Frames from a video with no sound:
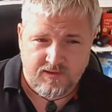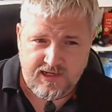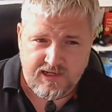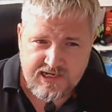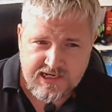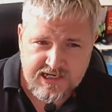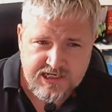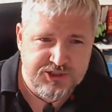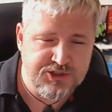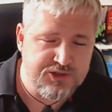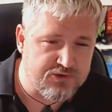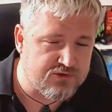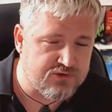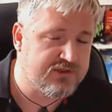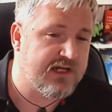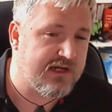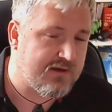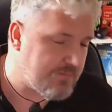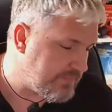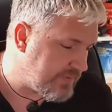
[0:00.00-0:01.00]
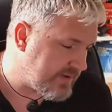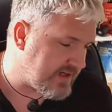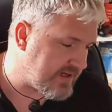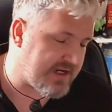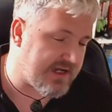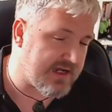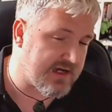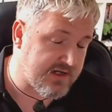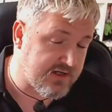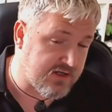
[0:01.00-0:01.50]
is your
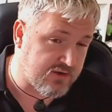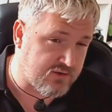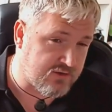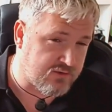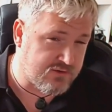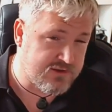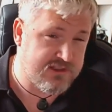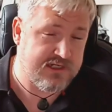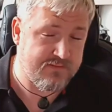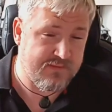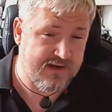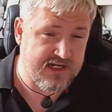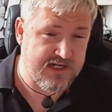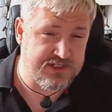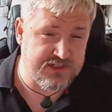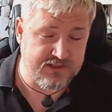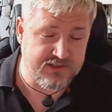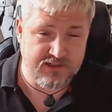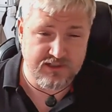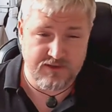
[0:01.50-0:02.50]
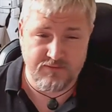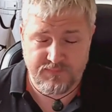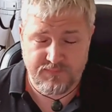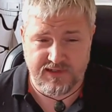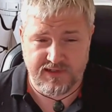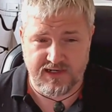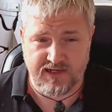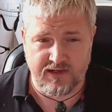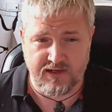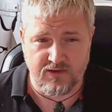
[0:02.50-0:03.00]
company an automation
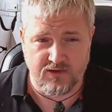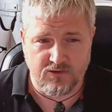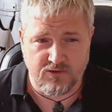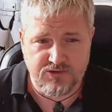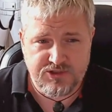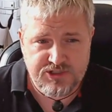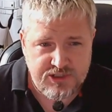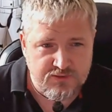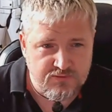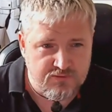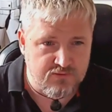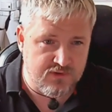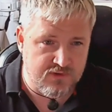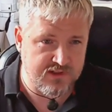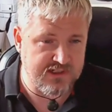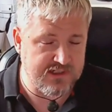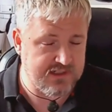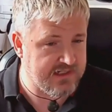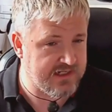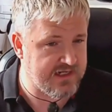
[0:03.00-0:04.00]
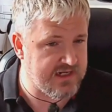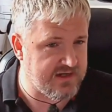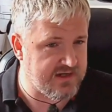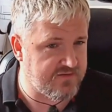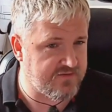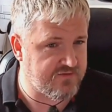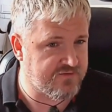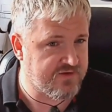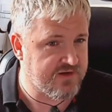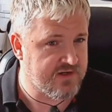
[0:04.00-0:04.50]
company, or do you want to
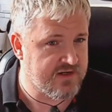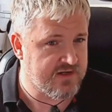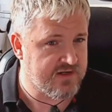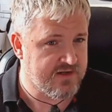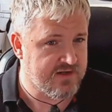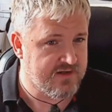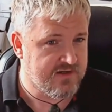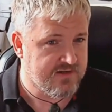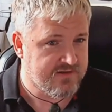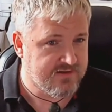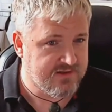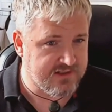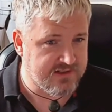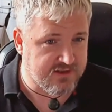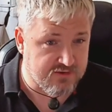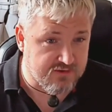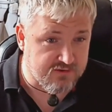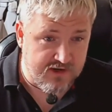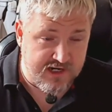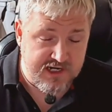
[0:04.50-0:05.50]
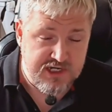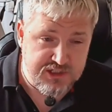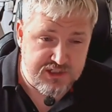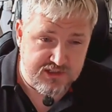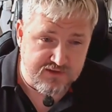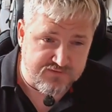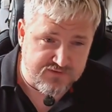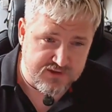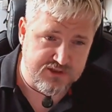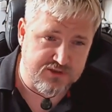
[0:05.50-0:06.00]
leave the
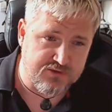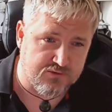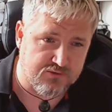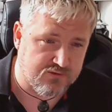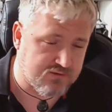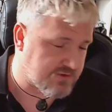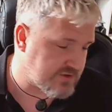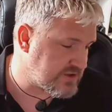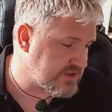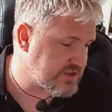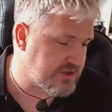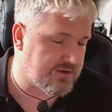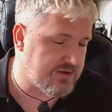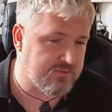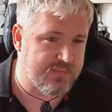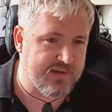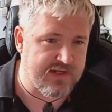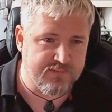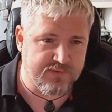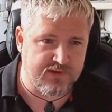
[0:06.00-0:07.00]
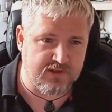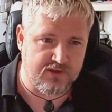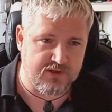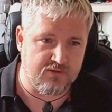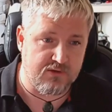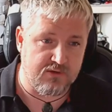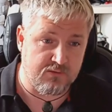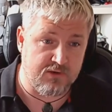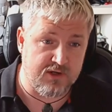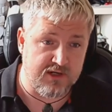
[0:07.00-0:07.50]
creation of the tools to people
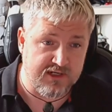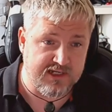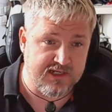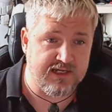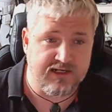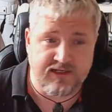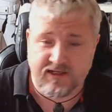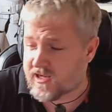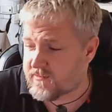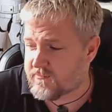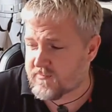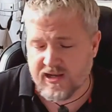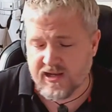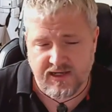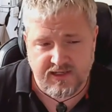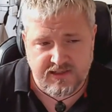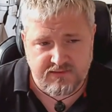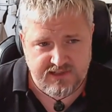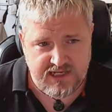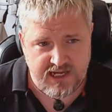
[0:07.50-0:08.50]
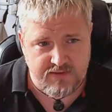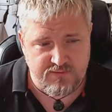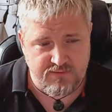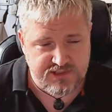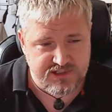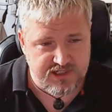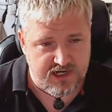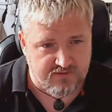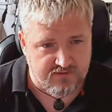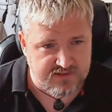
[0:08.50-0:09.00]
who are working, like my
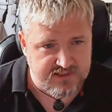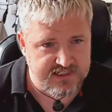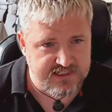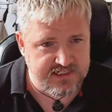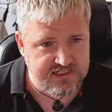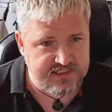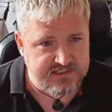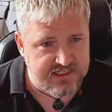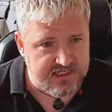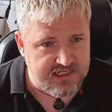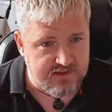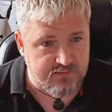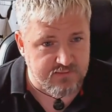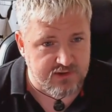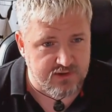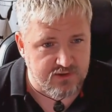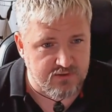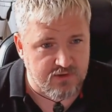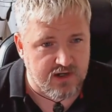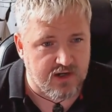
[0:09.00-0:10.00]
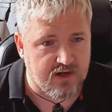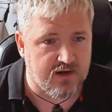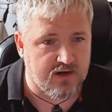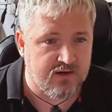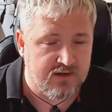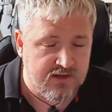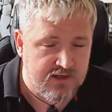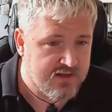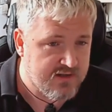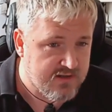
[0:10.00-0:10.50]
Cambridge R and D team, who
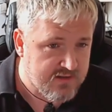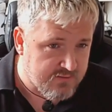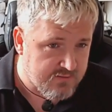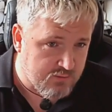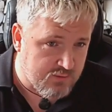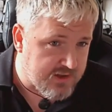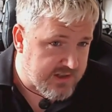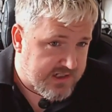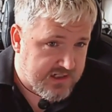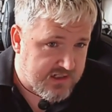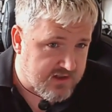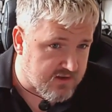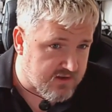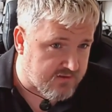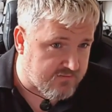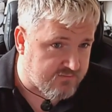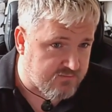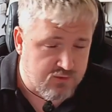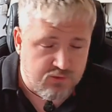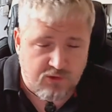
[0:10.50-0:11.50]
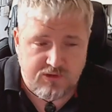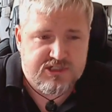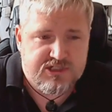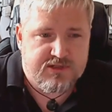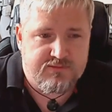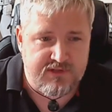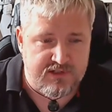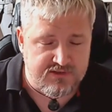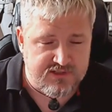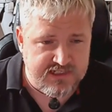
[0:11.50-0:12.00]
are working on
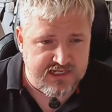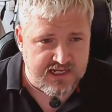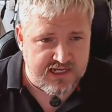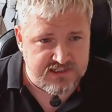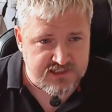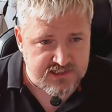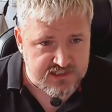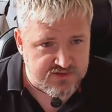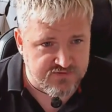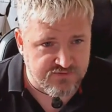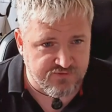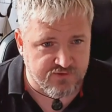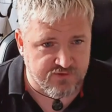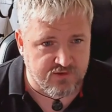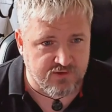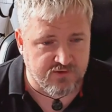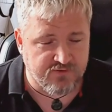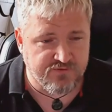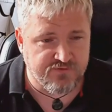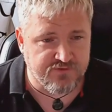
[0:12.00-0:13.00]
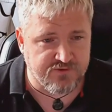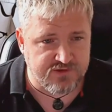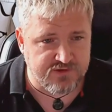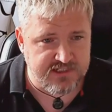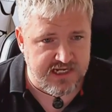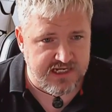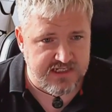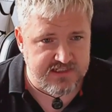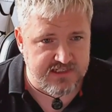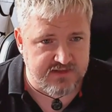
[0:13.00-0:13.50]
quantum use cases for for
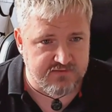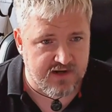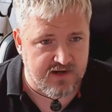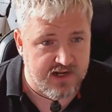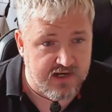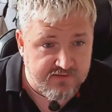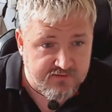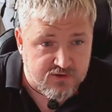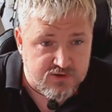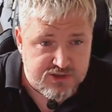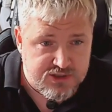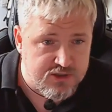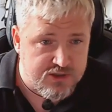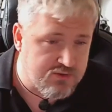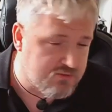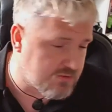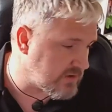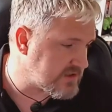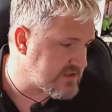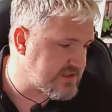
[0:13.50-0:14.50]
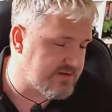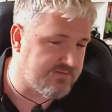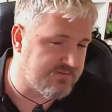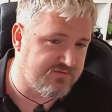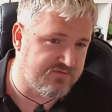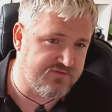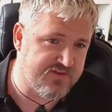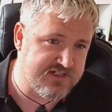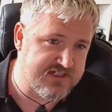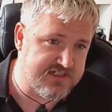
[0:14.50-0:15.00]
testing, right? And I've got two quantum
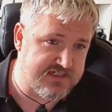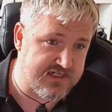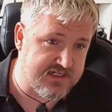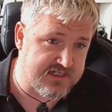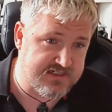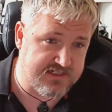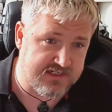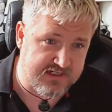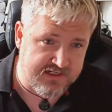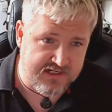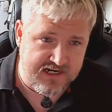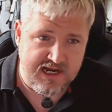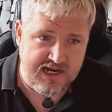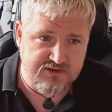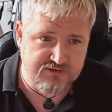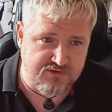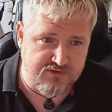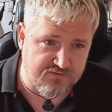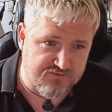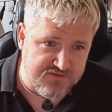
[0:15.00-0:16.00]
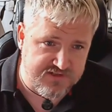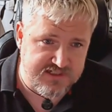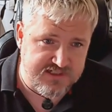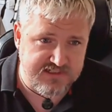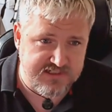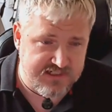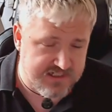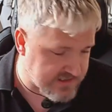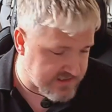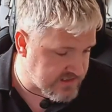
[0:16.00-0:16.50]
physicists and an
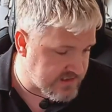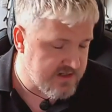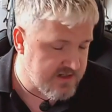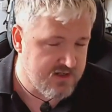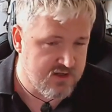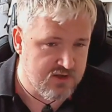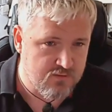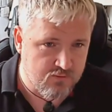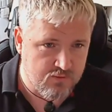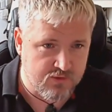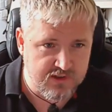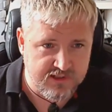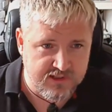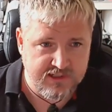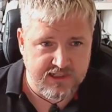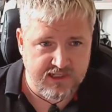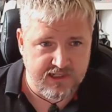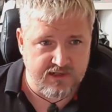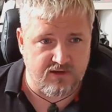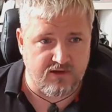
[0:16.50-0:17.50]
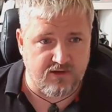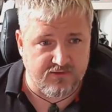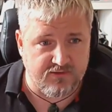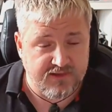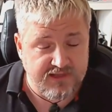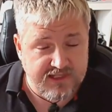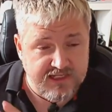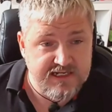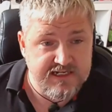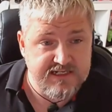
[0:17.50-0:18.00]
astrophysicist working on
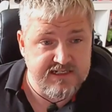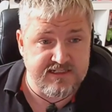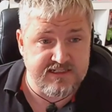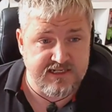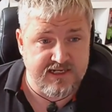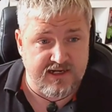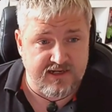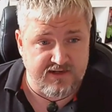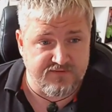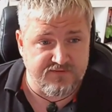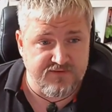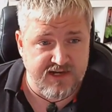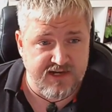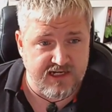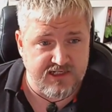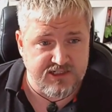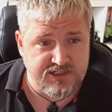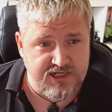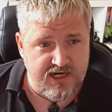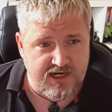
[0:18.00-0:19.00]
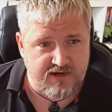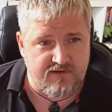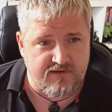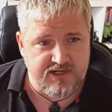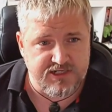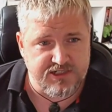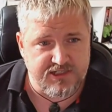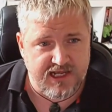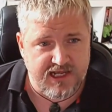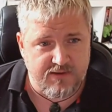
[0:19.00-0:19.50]
these kind of next
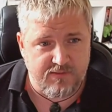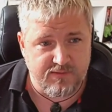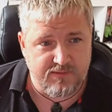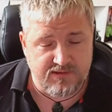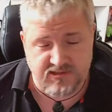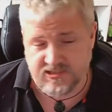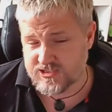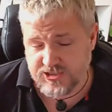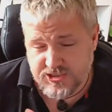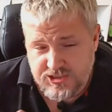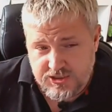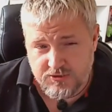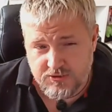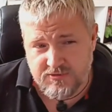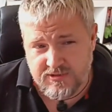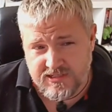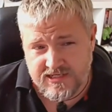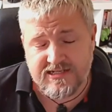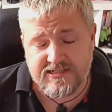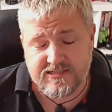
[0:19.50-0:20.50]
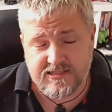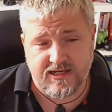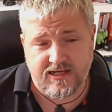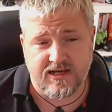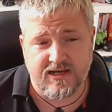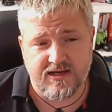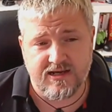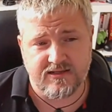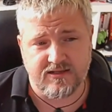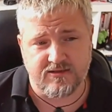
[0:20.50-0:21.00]
generation capabilities? Do you need to
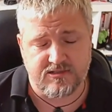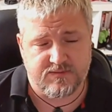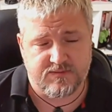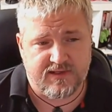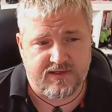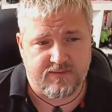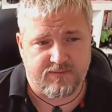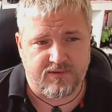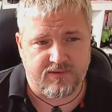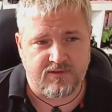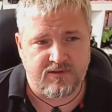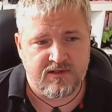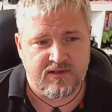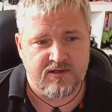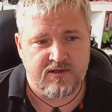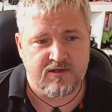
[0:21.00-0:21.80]
hire those people?